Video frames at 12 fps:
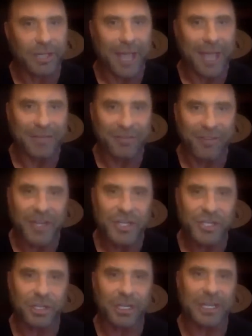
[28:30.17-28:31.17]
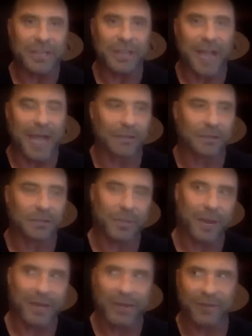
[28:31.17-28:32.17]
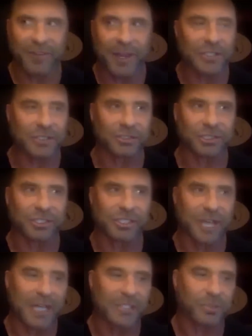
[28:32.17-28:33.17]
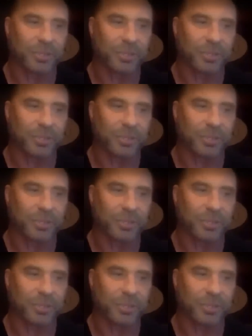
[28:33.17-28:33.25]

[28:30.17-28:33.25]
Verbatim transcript: And eventually that you might have that financial success,